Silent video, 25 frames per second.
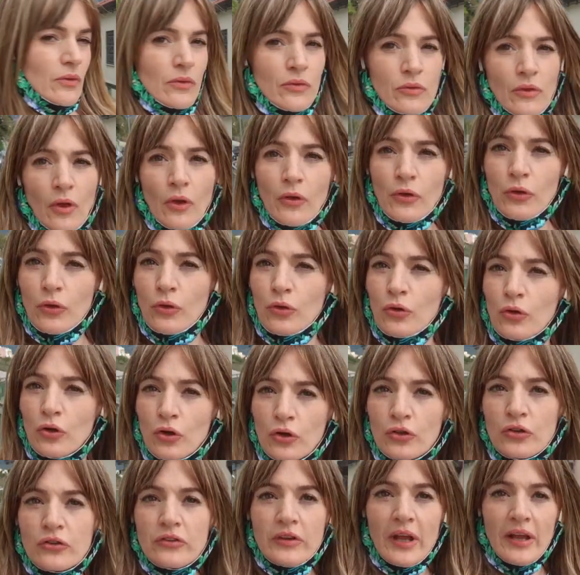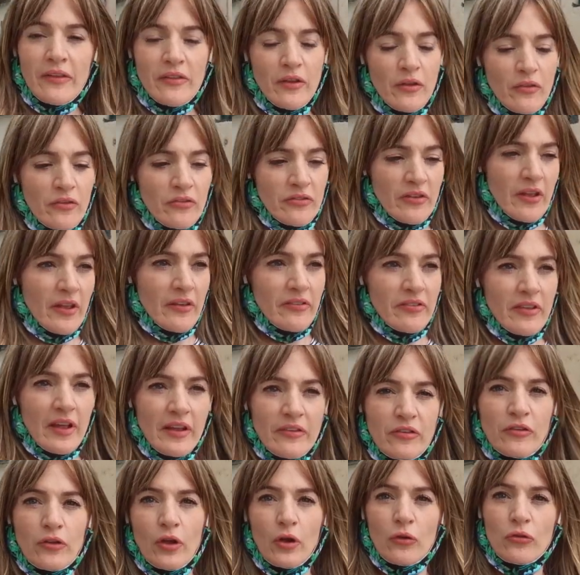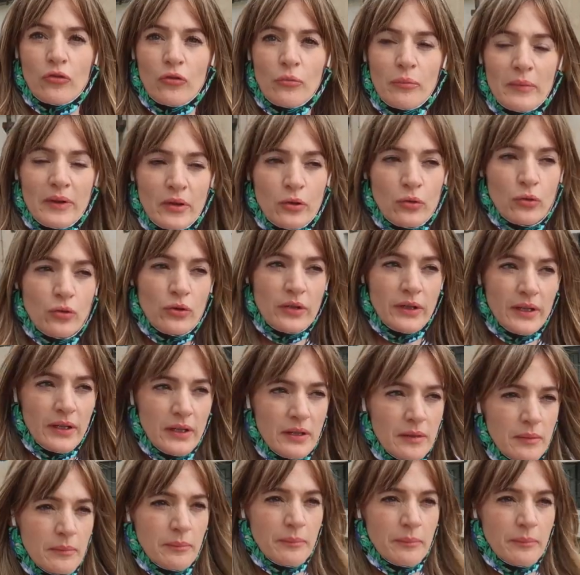So you could take those stairs there to go to Minori,